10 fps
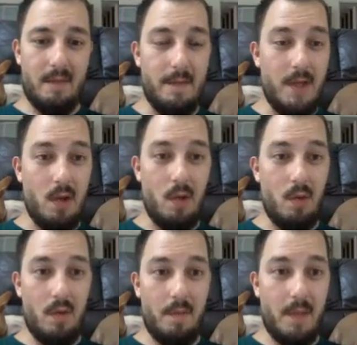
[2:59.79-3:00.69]
view
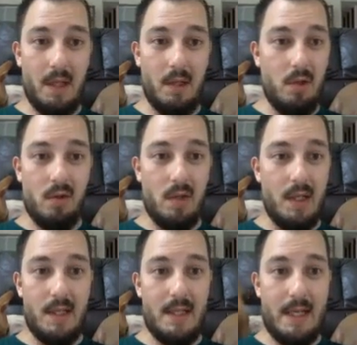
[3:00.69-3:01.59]
of being neutral
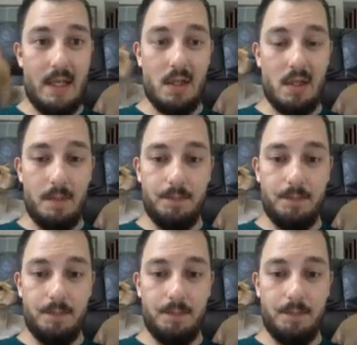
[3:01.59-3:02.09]
and detached.